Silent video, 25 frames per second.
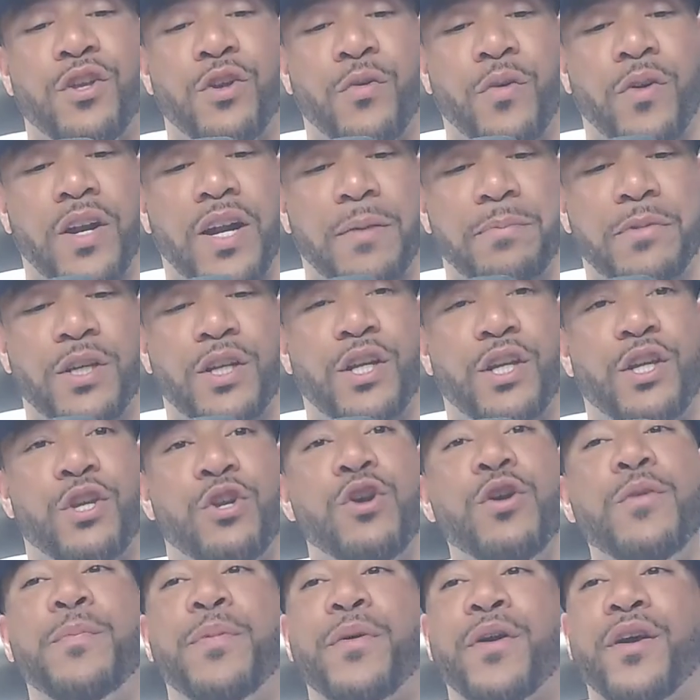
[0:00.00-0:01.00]
went up to the
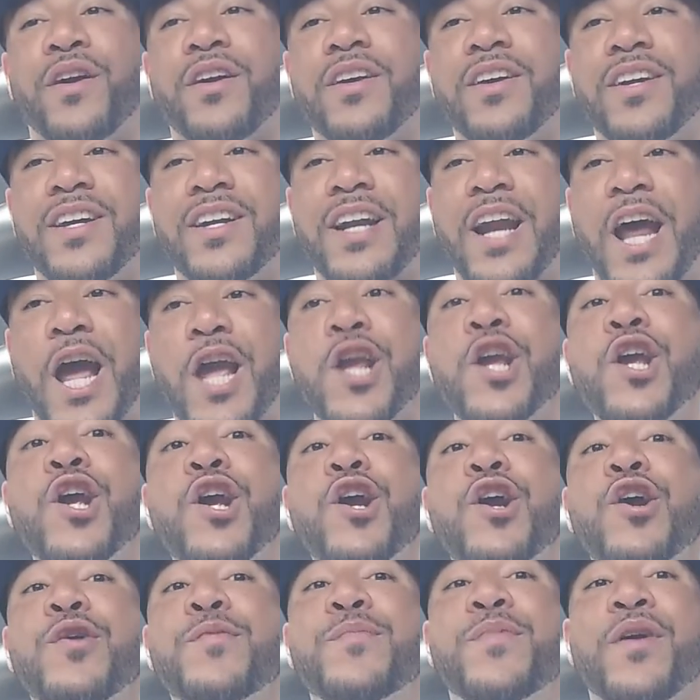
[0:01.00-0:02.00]
Uper. Right.
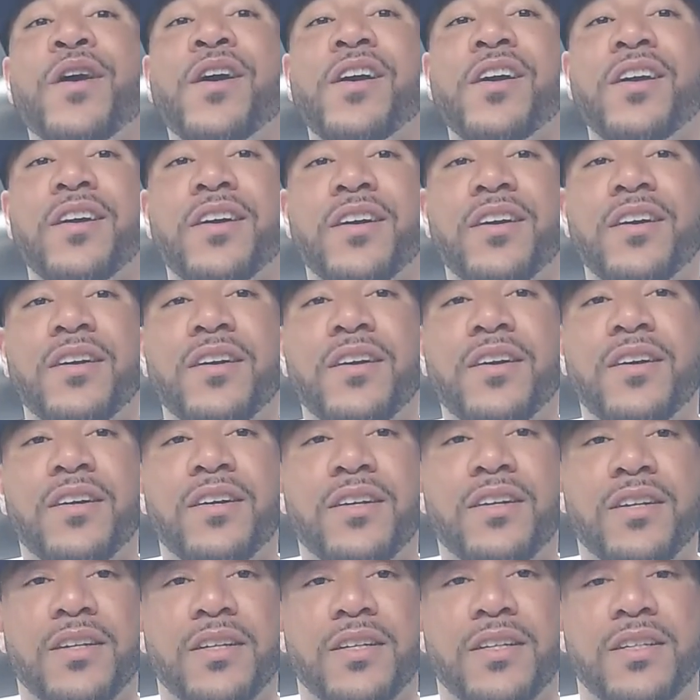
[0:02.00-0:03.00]
Uper. Went up to the
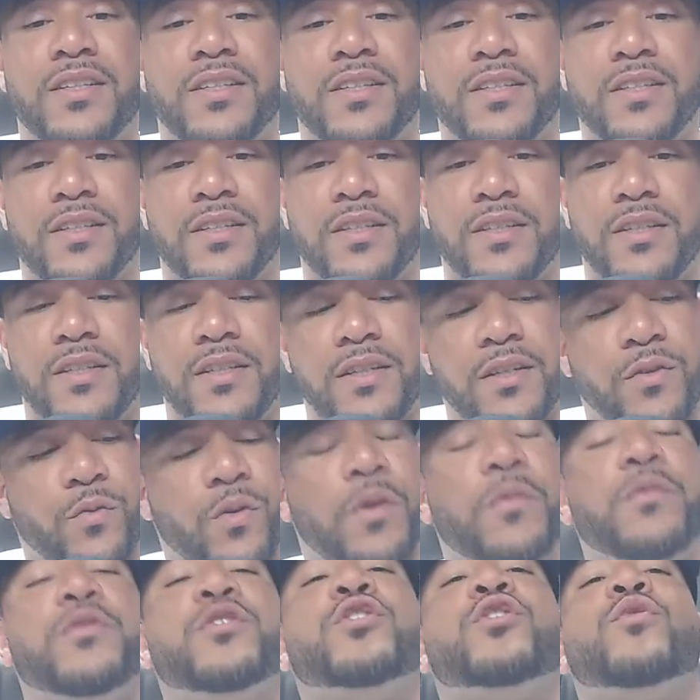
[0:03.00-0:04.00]
UP. Where
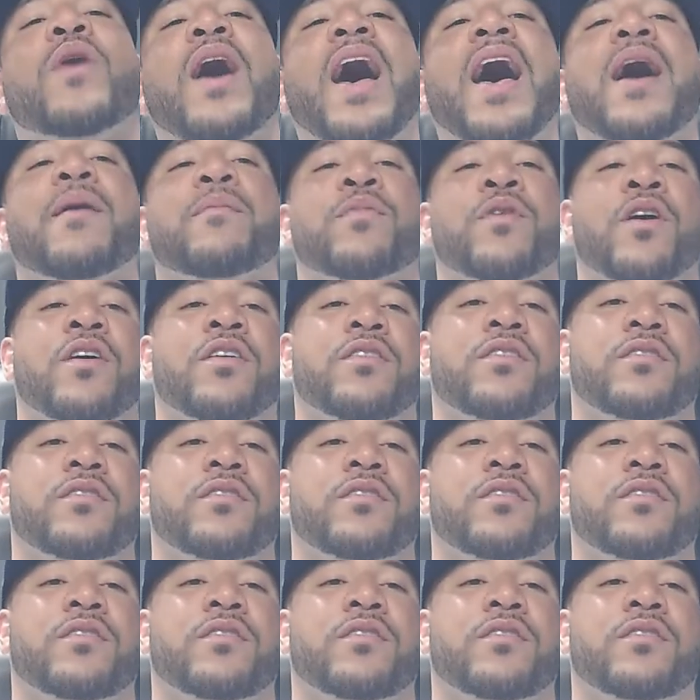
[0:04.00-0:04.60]
was you at, bro? Upper